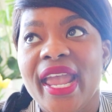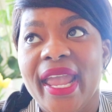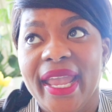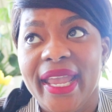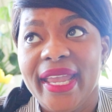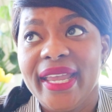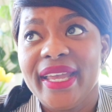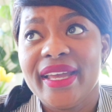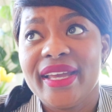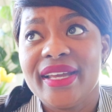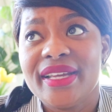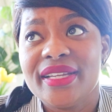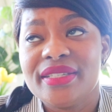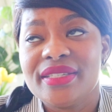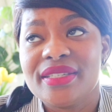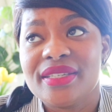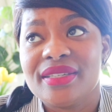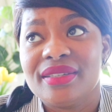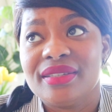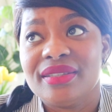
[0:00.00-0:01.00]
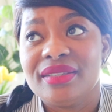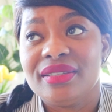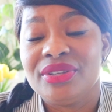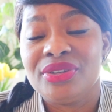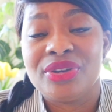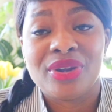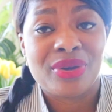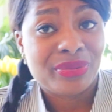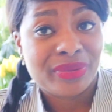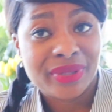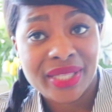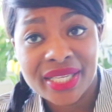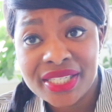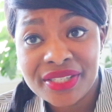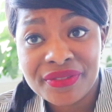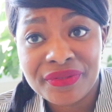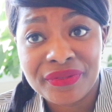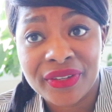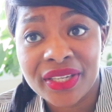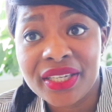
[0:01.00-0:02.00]
and you know,
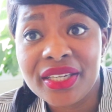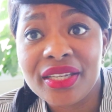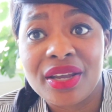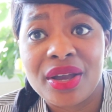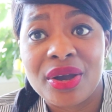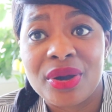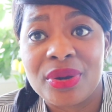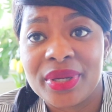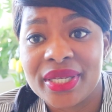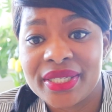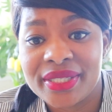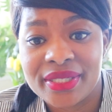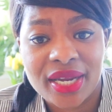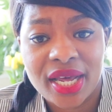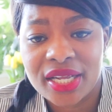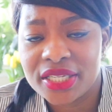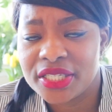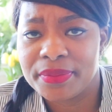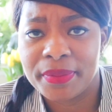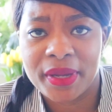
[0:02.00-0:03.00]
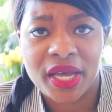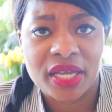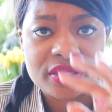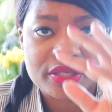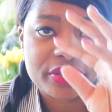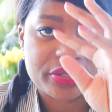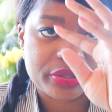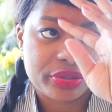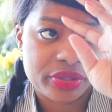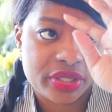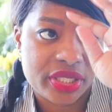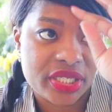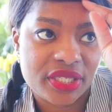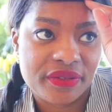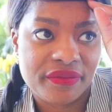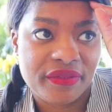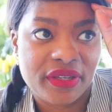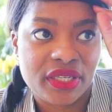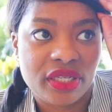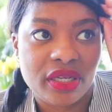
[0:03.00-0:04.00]
this video is not sponsored.
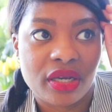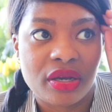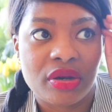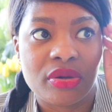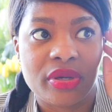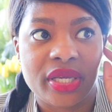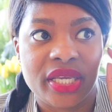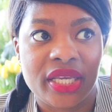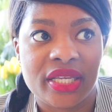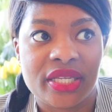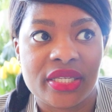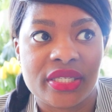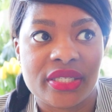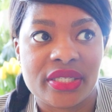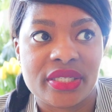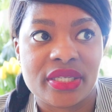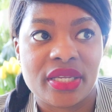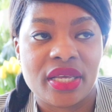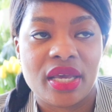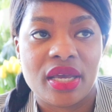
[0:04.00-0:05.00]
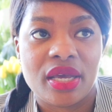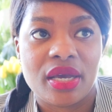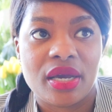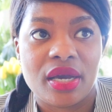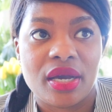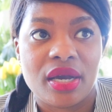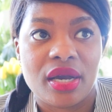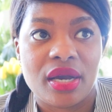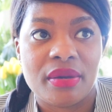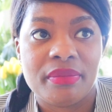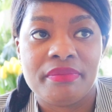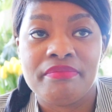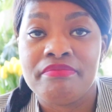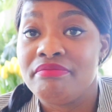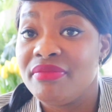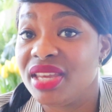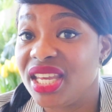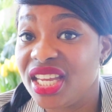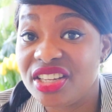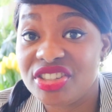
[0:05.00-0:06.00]
This video is
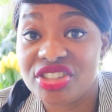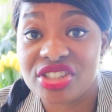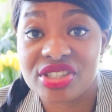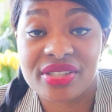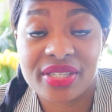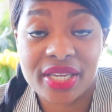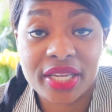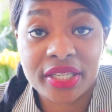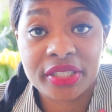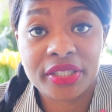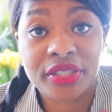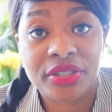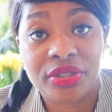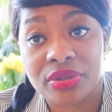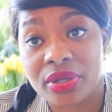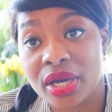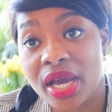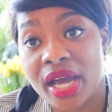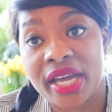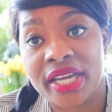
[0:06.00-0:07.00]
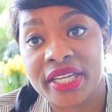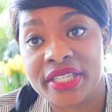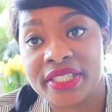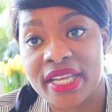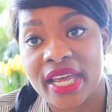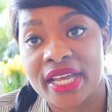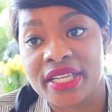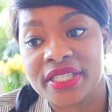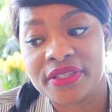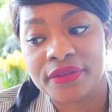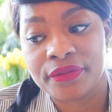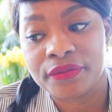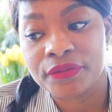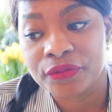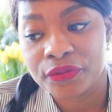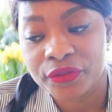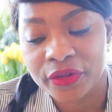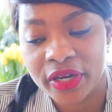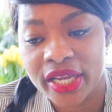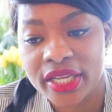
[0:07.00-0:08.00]
me just telling you guys as a
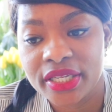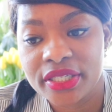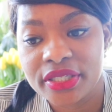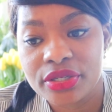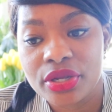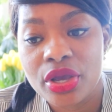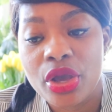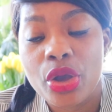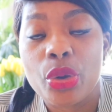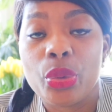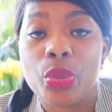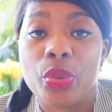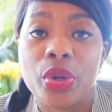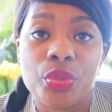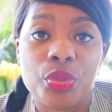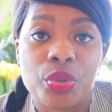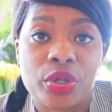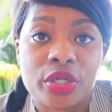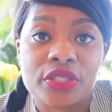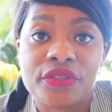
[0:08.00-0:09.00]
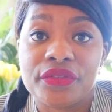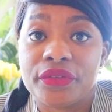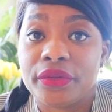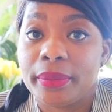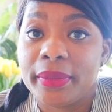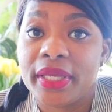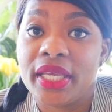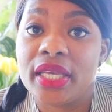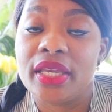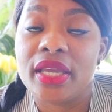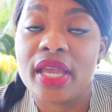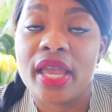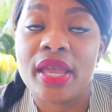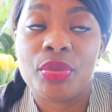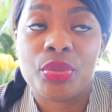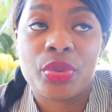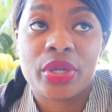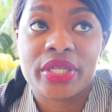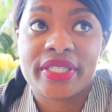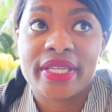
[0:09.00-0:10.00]
friend what works for me
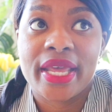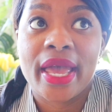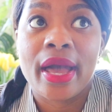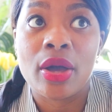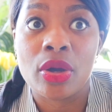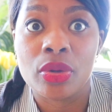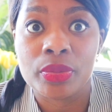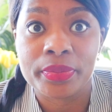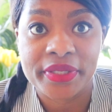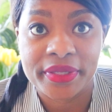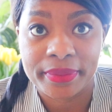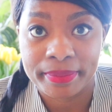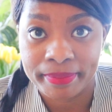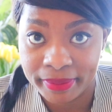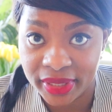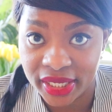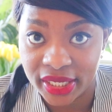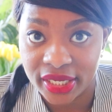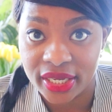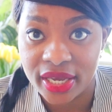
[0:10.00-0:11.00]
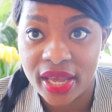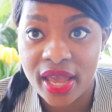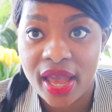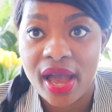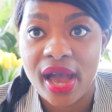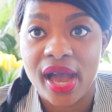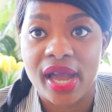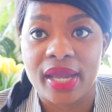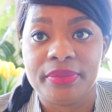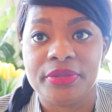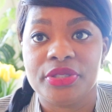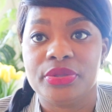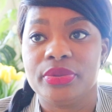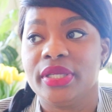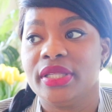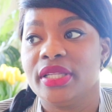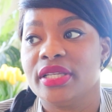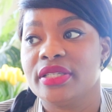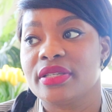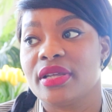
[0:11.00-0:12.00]
and what's helped me. I'm
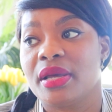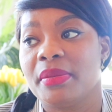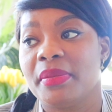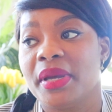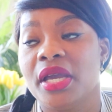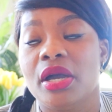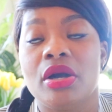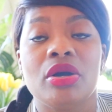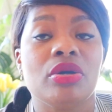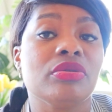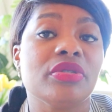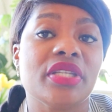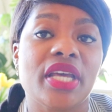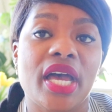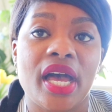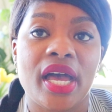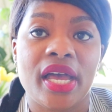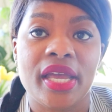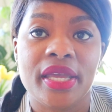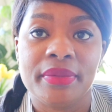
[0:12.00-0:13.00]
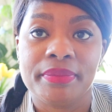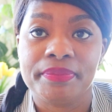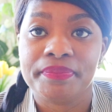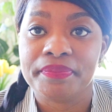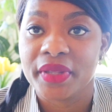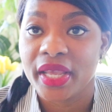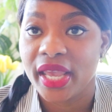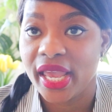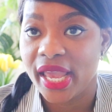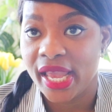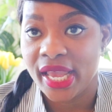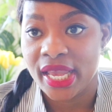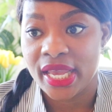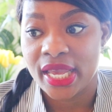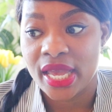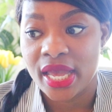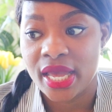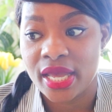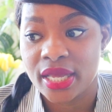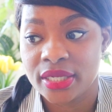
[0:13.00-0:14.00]
doing this on my own time
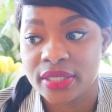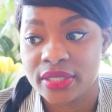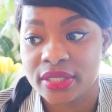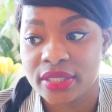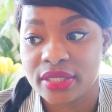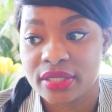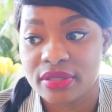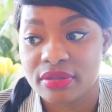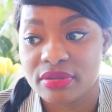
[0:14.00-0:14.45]
and